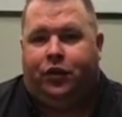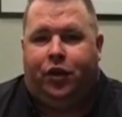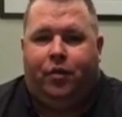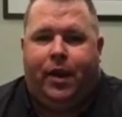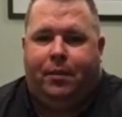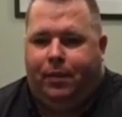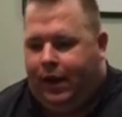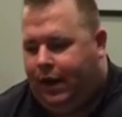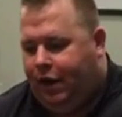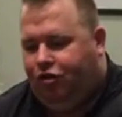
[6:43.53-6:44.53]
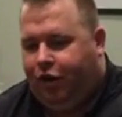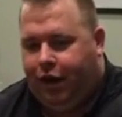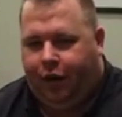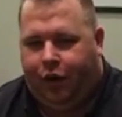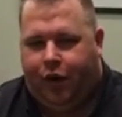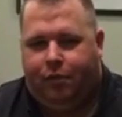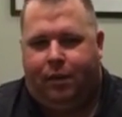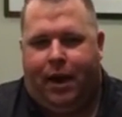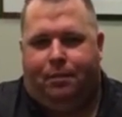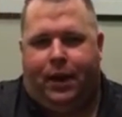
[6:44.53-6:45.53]
So you might be an engineer, or
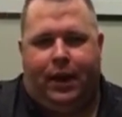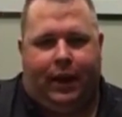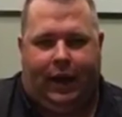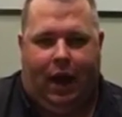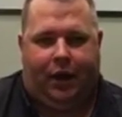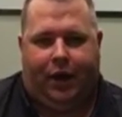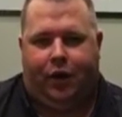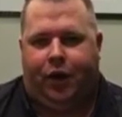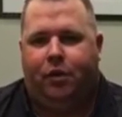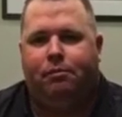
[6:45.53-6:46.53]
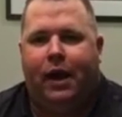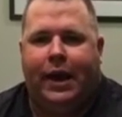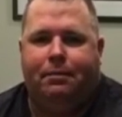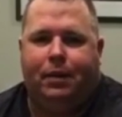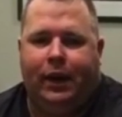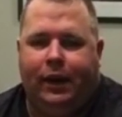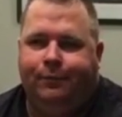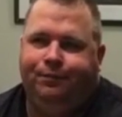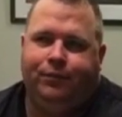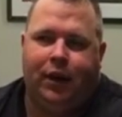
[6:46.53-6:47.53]
you might be in accounting, or you might
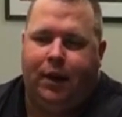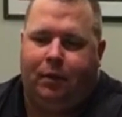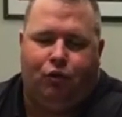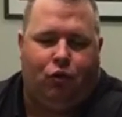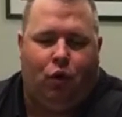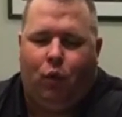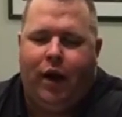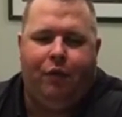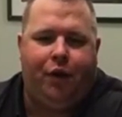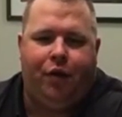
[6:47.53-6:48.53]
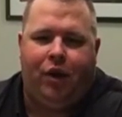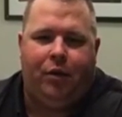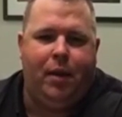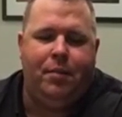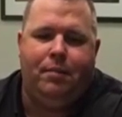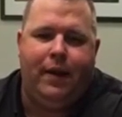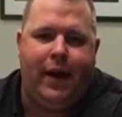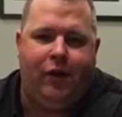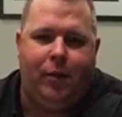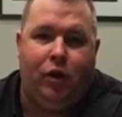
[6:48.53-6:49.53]
be a controller, whatever your job. You may be in
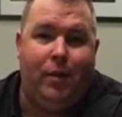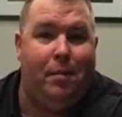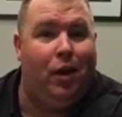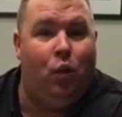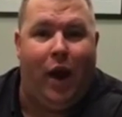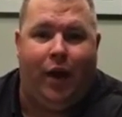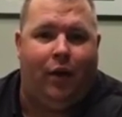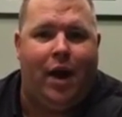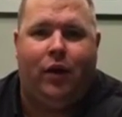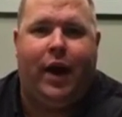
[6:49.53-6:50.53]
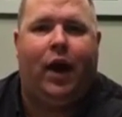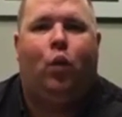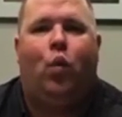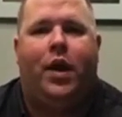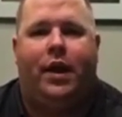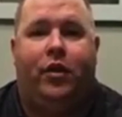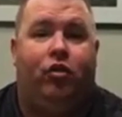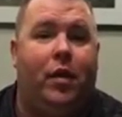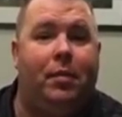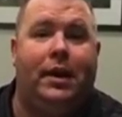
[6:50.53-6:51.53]
management, you may be a waiter. I don't care what it
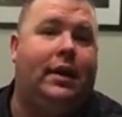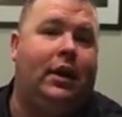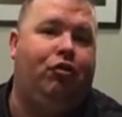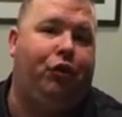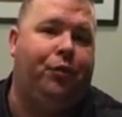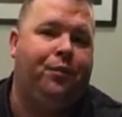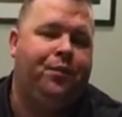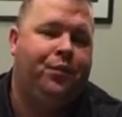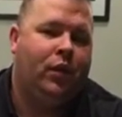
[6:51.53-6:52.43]
is. You may be a teacher.